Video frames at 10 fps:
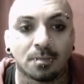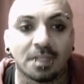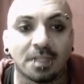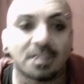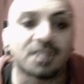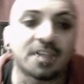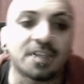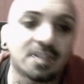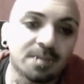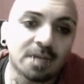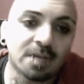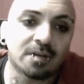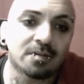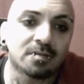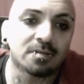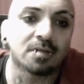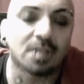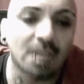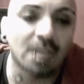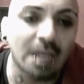That's Sphinx in the background looking at